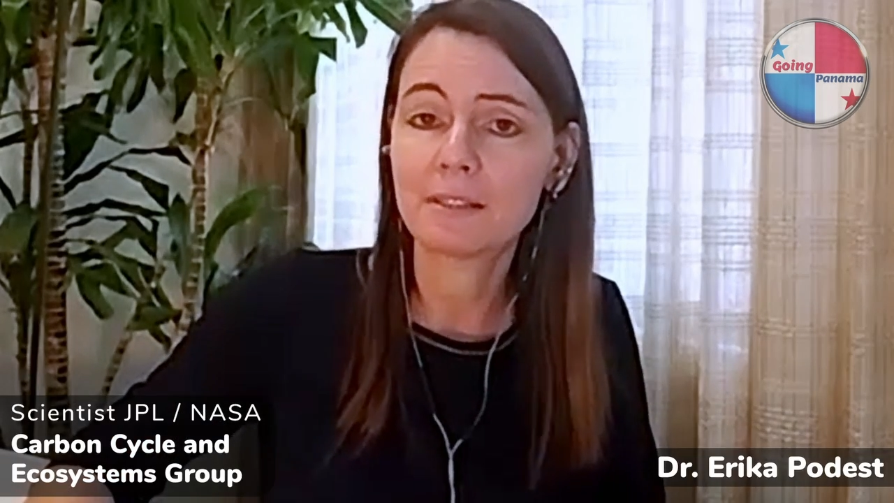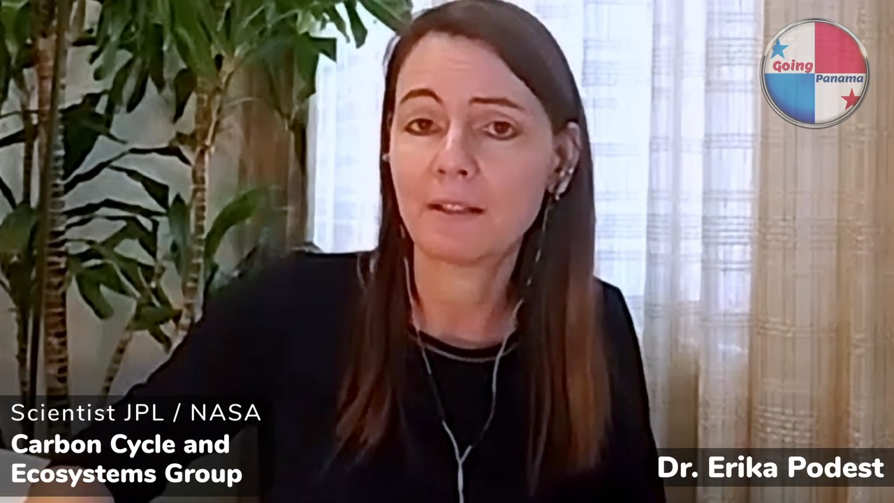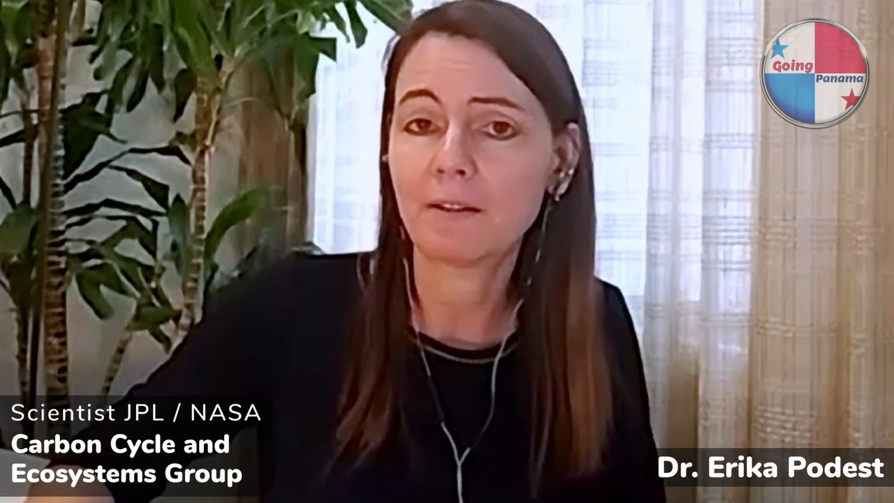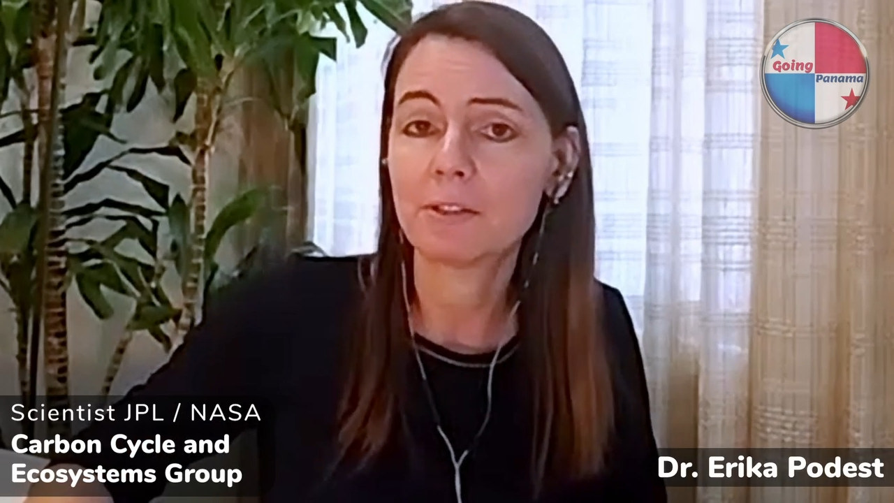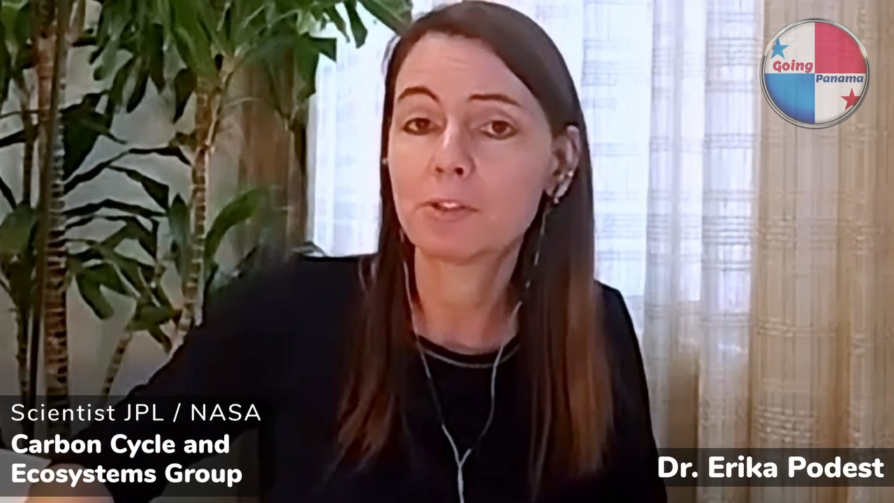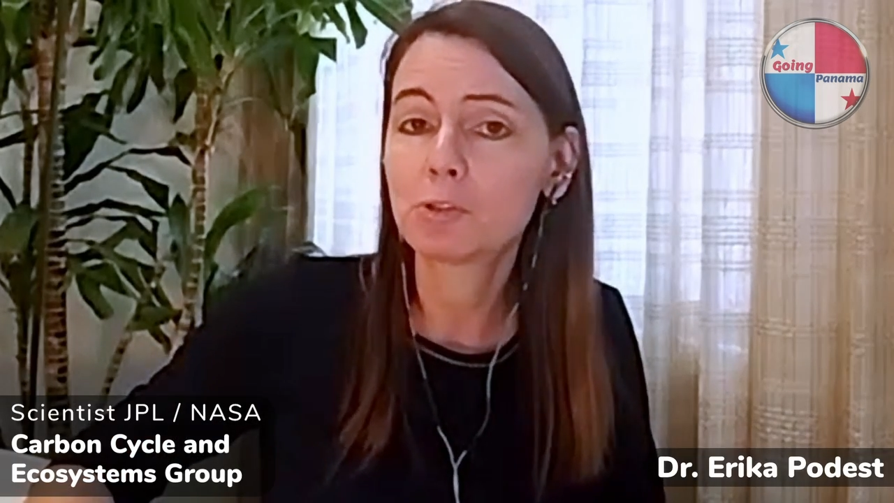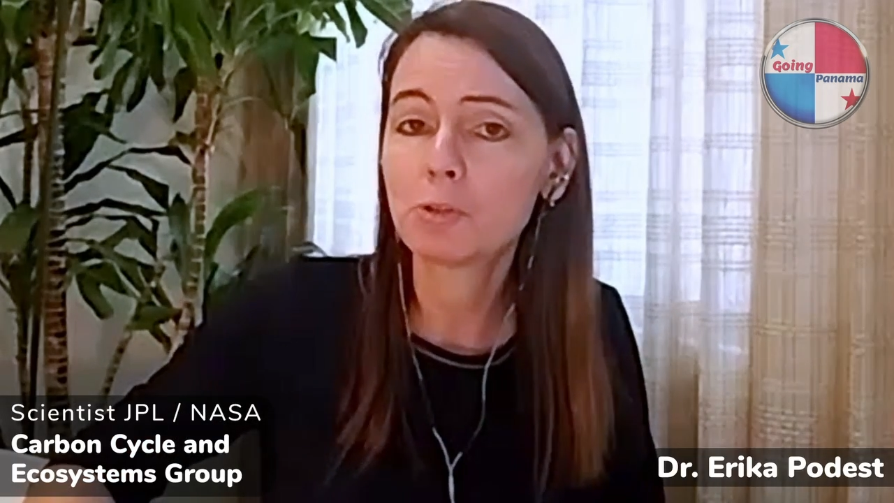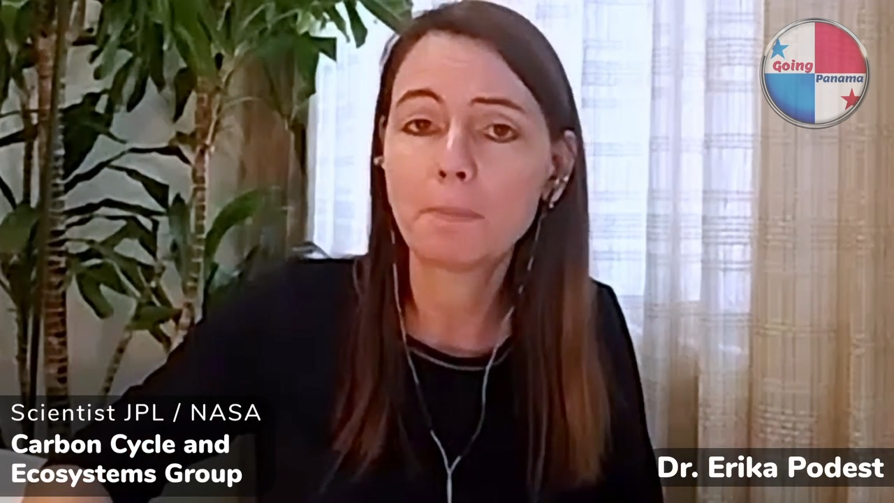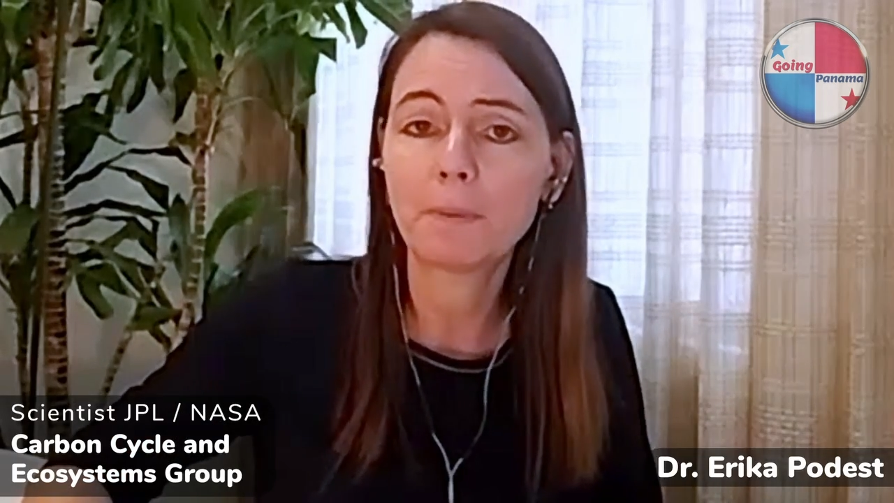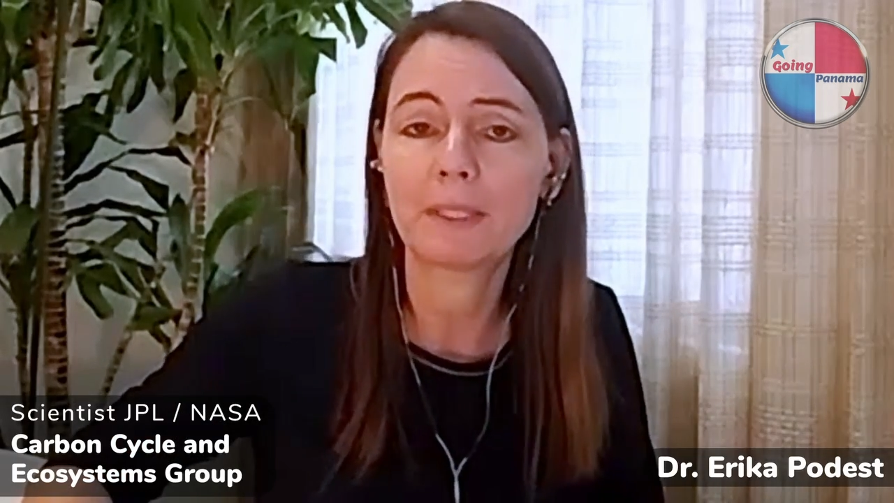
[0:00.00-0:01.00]
that are
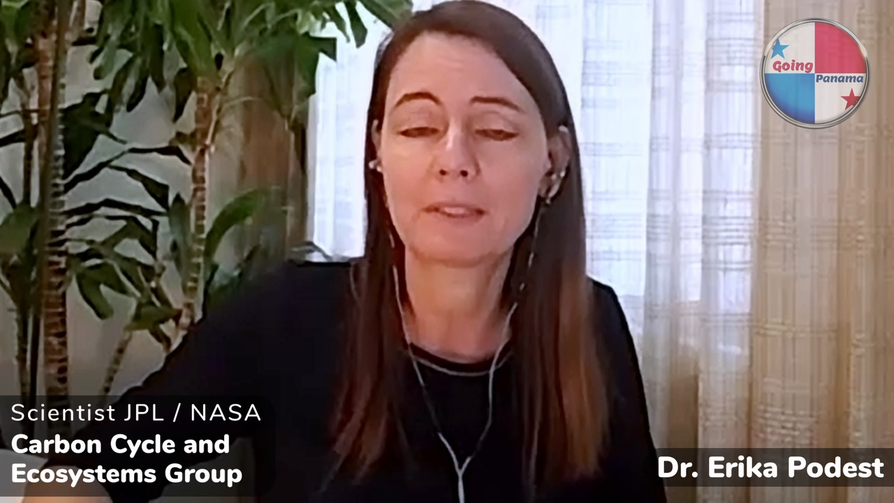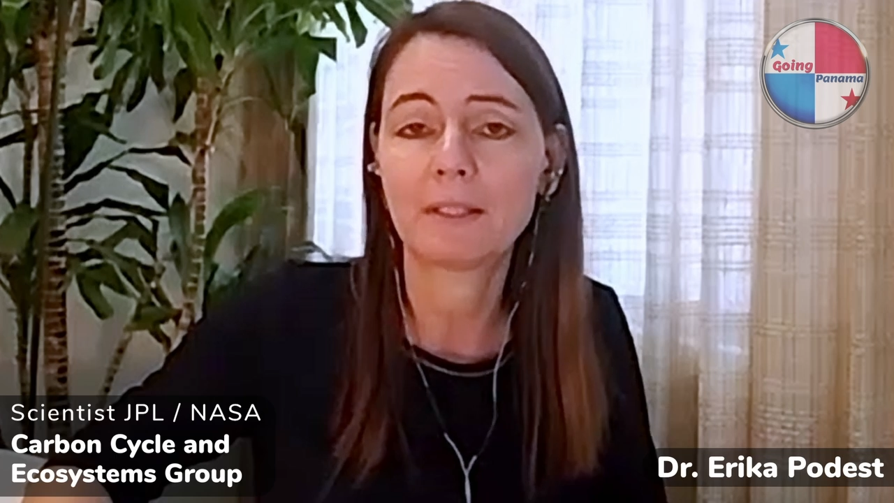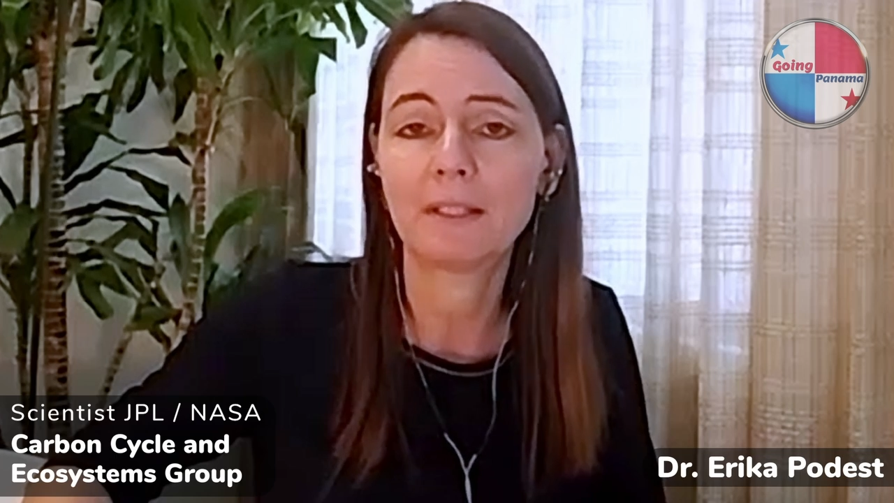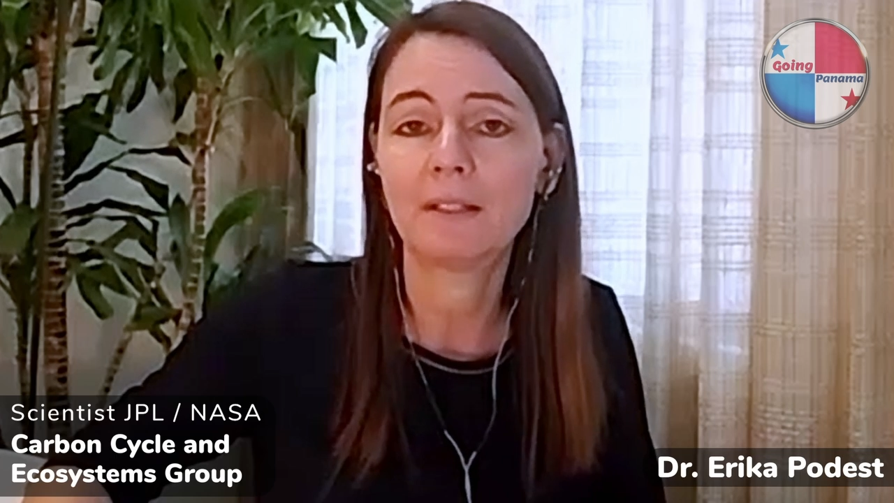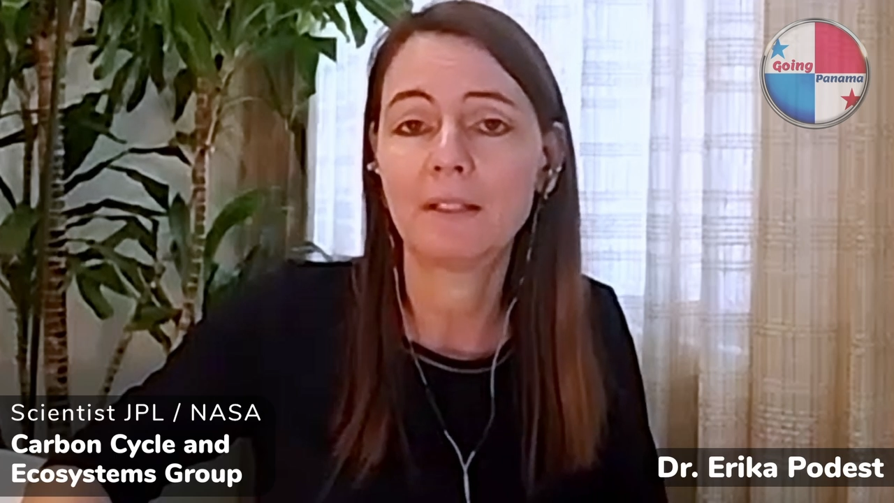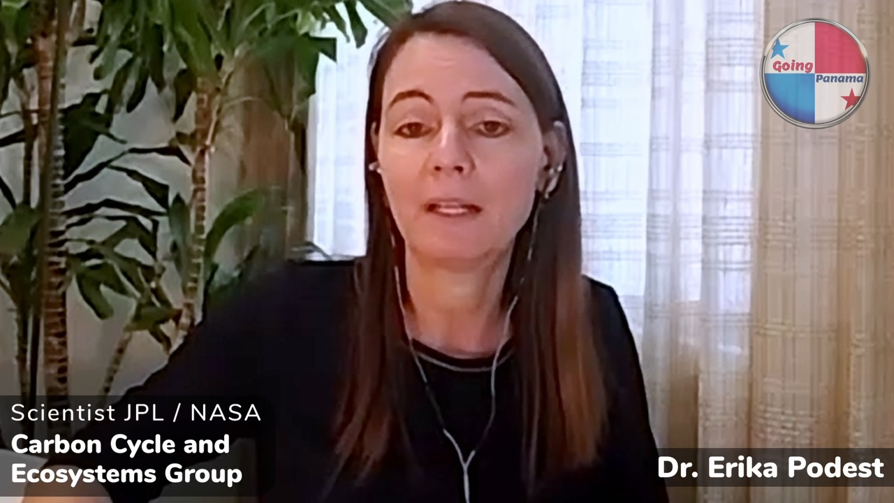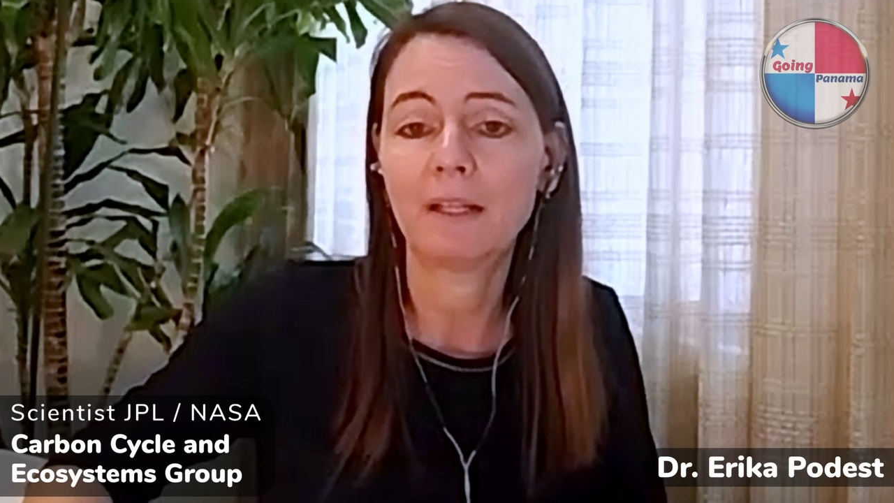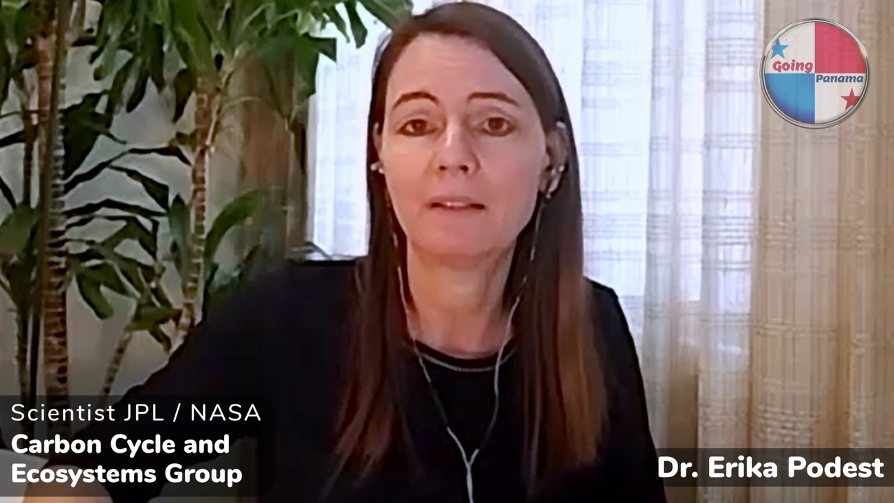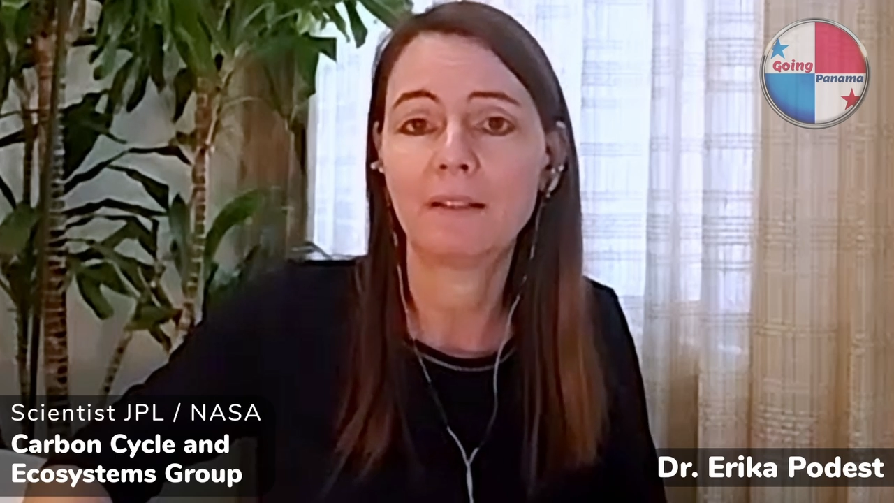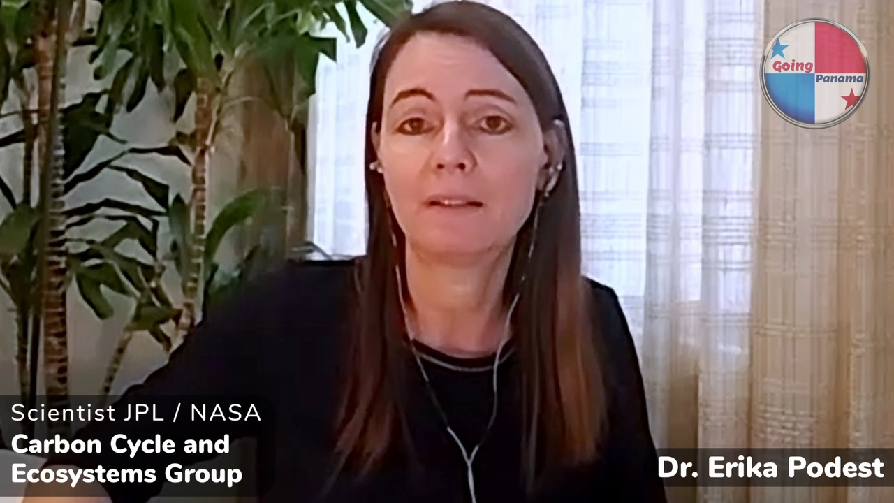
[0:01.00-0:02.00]
super excited
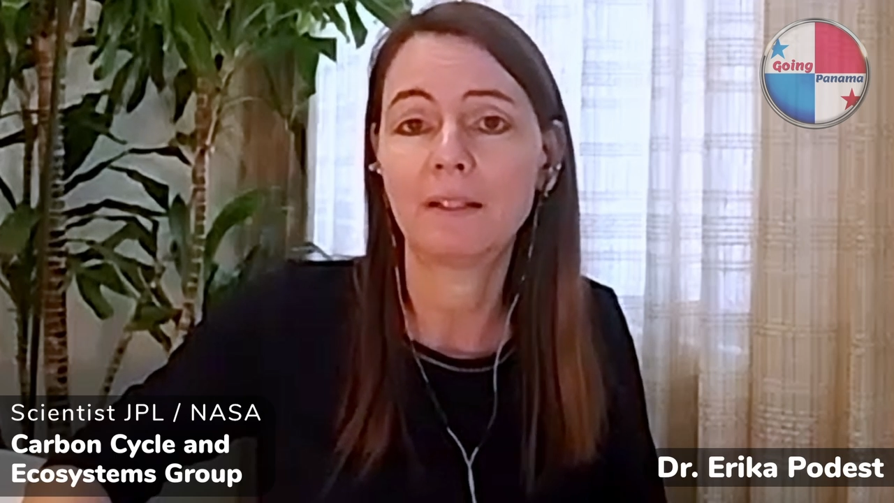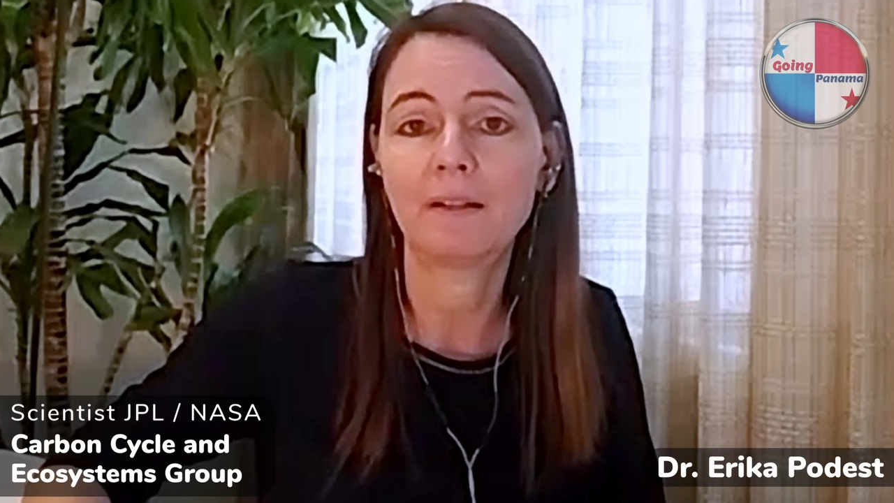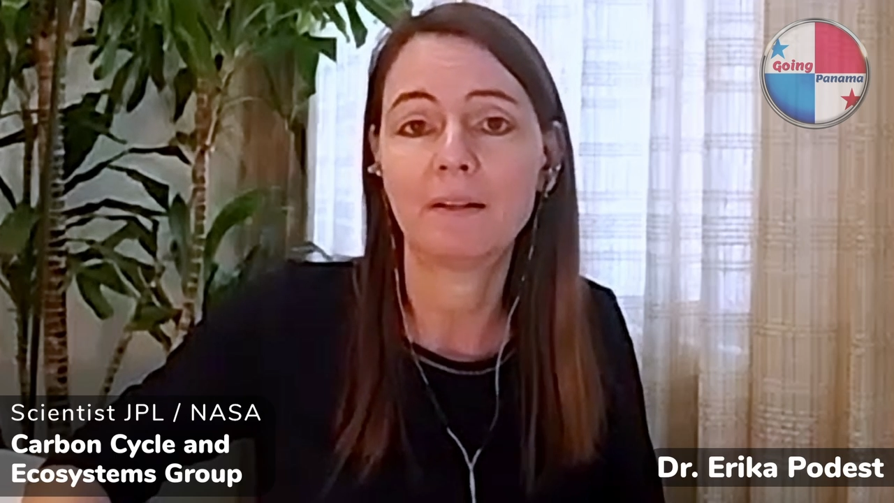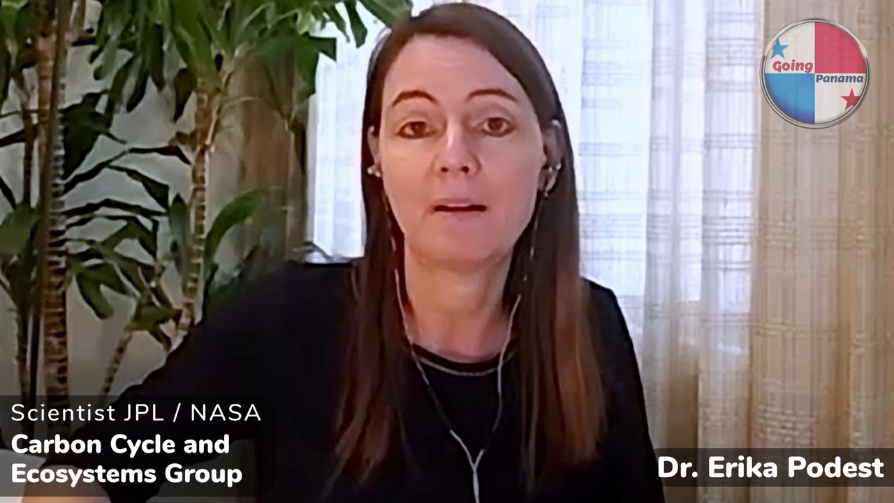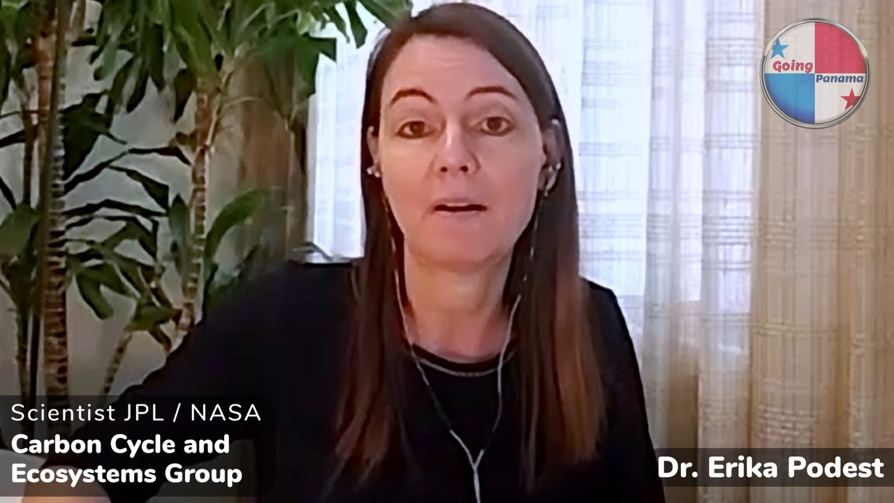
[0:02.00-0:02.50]
and that